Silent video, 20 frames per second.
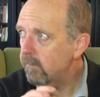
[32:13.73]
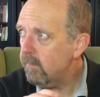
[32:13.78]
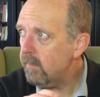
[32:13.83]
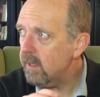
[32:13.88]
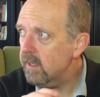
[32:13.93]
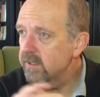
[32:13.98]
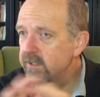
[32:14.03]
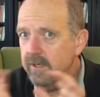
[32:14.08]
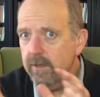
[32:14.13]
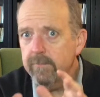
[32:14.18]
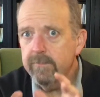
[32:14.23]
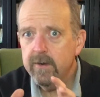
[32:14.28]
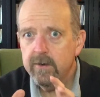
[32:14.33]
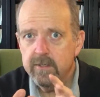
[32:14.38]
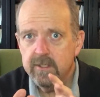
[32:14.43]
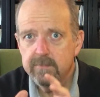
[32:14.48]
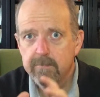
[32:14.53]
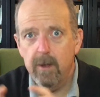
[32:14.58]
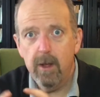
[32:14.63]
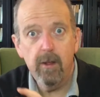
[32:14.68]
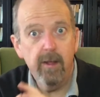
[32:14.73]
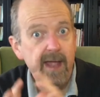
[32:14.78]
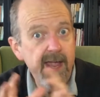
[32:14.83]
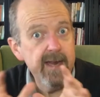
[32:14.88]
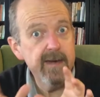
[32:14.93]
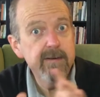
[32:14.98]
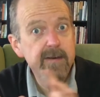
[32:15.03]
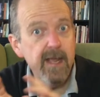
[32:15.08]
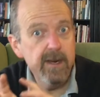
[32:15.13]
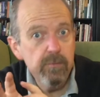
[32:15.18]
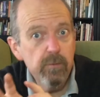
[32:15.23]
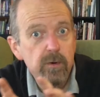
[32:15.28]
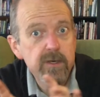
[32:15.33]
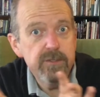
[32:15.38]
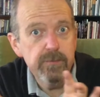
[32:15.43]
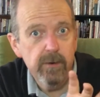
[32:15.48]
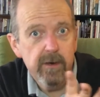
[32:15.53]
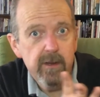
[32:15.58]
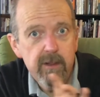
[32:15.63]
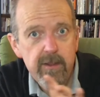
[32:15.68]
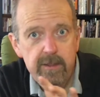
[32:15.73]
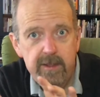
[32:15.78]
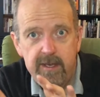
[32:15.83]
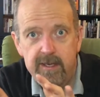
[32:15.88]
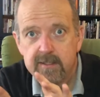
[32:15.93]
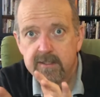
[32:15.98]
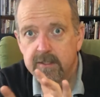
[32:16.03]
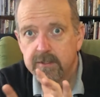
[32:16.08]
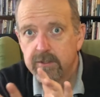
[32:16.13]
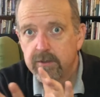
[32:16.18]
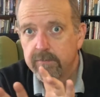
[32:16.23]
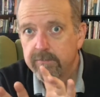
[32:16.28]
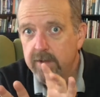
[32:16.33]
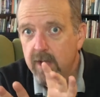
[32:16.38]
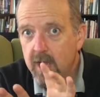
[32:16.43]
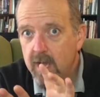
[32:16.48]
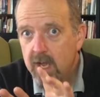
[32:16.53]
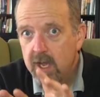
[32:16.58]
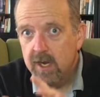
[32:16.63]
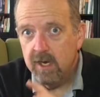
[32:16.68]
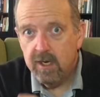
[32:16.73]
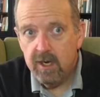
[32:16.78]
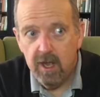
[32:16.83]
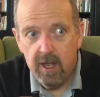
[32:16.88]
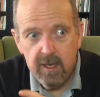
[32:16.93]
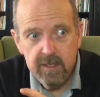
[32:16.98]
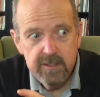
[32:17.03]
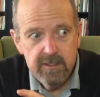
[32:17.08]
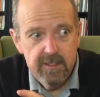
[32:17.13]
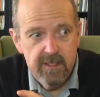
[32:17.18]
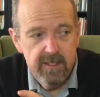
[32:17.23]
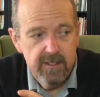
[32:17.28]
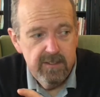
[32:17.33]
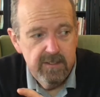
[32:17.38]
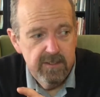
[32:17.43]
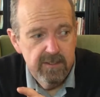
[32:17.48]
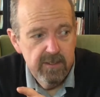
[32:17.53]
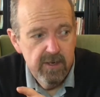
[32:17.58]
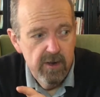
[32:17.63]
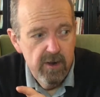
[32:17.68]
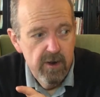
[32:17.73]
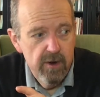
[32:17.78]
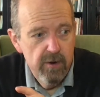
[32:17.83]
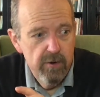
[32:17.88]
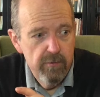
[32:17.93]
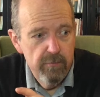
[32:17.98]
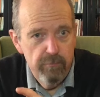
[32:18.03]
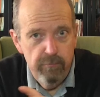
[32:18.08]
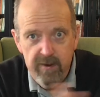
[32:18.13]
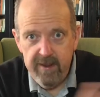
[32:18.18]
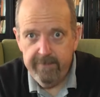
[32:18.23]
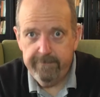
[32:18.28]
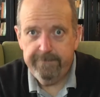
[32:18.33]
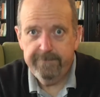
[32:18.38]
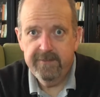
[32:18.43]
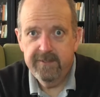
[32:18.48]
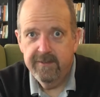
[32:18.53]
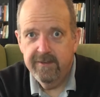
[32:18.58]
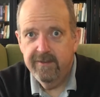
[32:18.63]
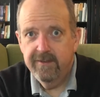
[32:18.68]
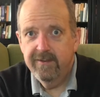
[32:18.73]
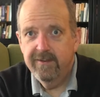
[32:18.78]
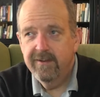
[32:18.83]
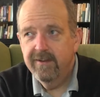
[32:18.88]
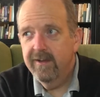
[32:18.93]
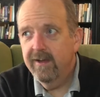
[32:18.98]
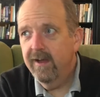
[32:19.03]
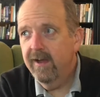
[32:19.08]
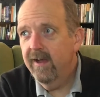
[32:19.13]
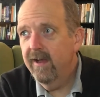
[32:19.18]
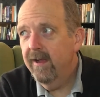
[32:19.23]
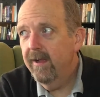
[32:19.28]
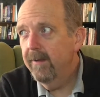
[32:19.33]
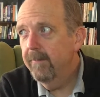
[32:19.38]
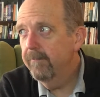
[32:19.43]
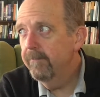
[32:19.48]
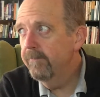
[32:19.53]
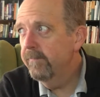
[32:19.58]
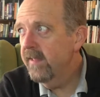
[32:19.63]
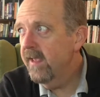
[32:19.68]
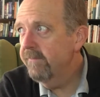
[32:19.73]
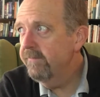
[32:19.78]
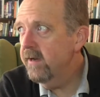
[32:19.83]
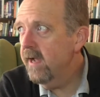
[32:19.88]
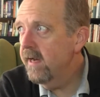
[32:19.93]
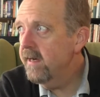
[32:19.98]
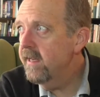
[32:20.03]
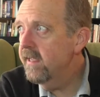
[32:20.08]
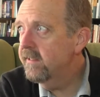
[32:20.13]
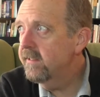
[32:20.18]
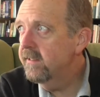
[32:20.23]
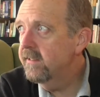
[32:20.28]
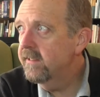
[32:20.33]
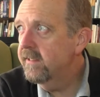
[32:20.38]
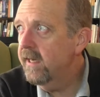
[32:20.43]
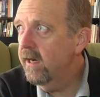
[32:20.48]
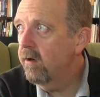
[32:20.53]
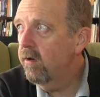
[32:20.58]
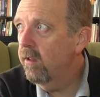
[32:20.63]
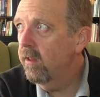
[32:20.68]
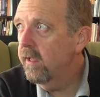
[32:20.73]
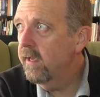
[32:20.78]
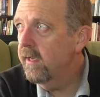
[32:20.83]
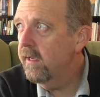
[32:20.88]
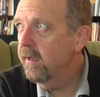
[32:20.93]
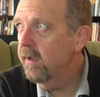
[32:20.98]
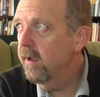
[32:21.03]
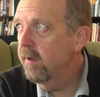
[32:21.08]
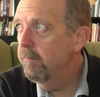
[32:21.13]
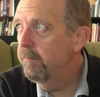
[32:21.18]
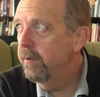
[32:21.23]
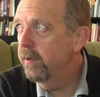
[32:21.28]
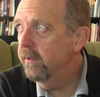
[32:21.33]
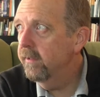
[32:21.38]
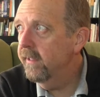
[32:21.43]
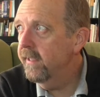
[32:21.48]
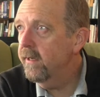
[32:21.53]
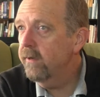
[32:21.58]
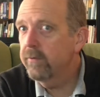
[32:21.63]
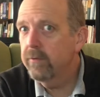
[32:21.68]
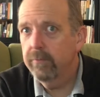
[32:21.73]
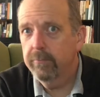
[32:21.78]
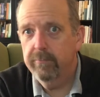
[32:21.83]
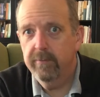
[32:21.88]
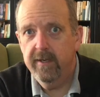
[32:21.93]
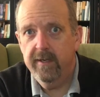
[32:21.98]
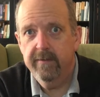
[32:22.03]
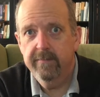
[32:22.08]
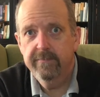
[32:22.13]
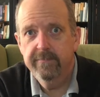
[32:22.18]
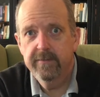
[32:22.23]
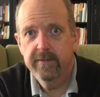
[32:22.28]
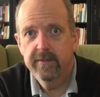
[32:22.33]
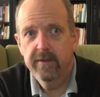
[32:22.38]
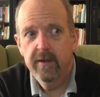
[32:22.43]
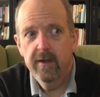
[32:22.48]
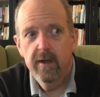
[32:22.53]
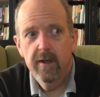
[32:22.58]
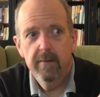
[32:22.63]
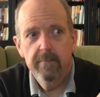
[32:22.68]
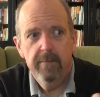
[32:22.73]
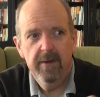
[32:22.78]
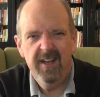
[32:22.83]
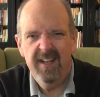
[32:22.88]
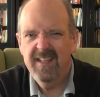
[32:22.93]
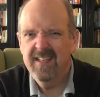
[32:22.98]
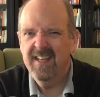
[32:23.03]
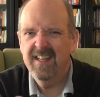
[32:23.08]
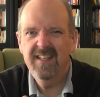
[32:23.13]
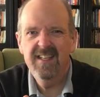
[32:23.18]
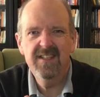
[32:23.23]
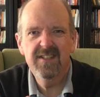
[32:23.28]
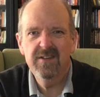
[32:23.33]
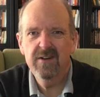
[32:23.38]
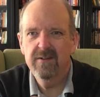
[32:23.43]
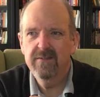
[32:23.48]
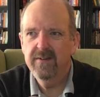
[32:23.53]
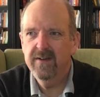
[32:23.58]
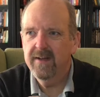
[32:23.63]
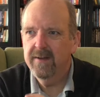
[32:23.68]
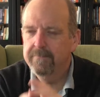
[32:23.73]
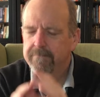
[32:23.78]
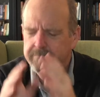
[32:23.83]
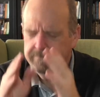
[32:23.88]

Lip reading: Still very small, and it's one of the things that sort of caused this rift, if not necessarily political rift, but at least sort of a